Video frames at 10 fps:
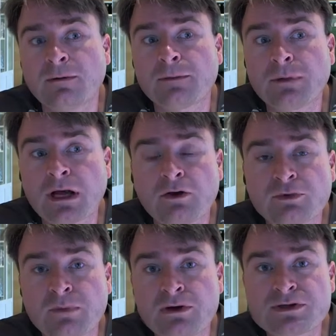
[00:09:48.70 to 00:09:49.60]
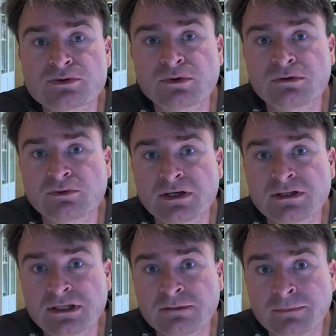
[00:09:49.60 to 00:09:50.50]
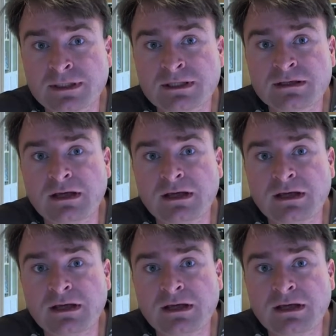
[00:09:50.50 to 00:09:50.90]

Because most will readily admit